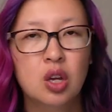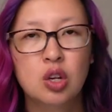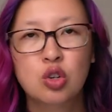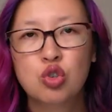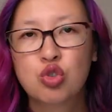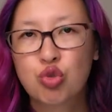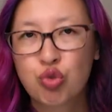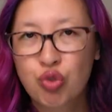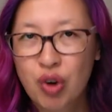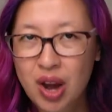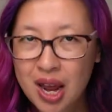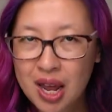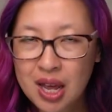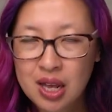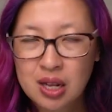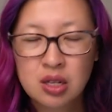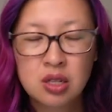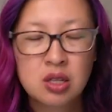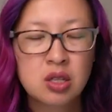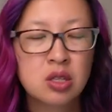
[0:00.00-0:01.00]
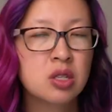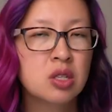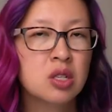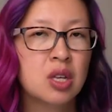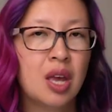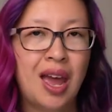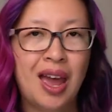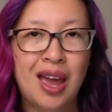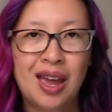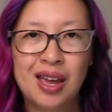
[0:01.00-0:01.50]
trends
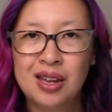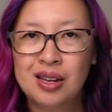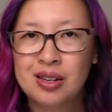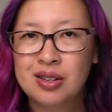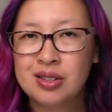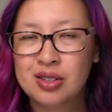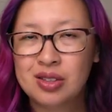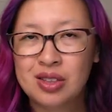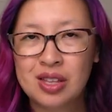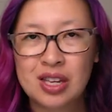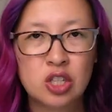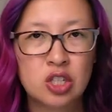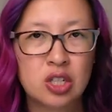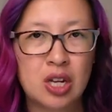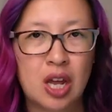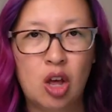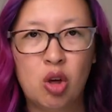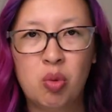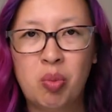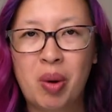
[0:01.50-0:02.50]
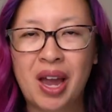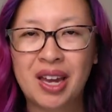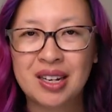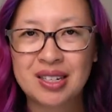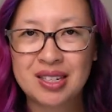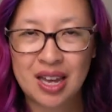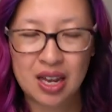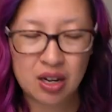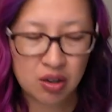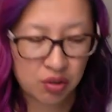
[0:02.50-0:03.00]
and things to help
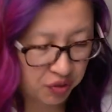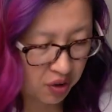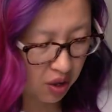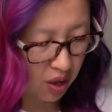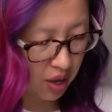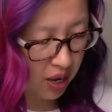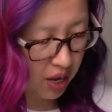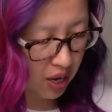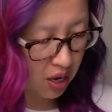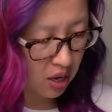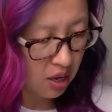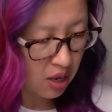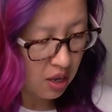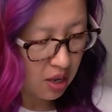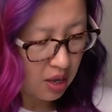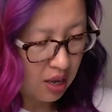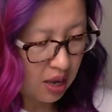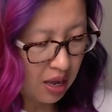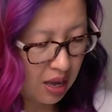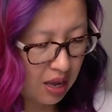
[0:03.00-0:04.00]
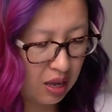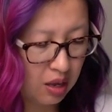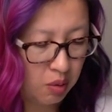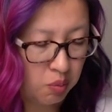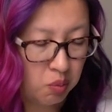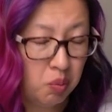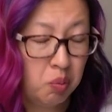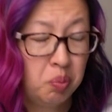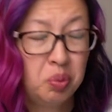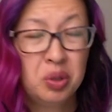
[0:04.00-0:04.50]
identify
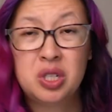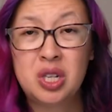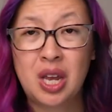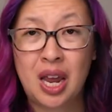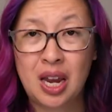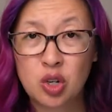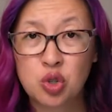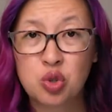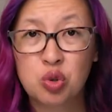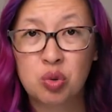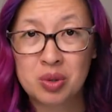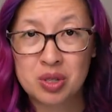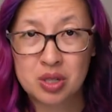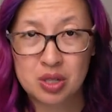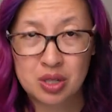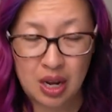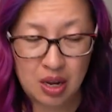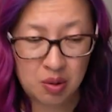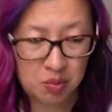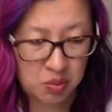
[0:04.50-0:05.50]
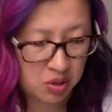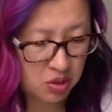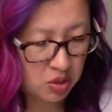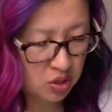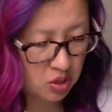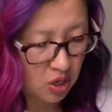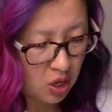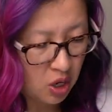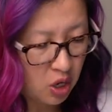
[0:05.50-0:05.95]
potential misstatements.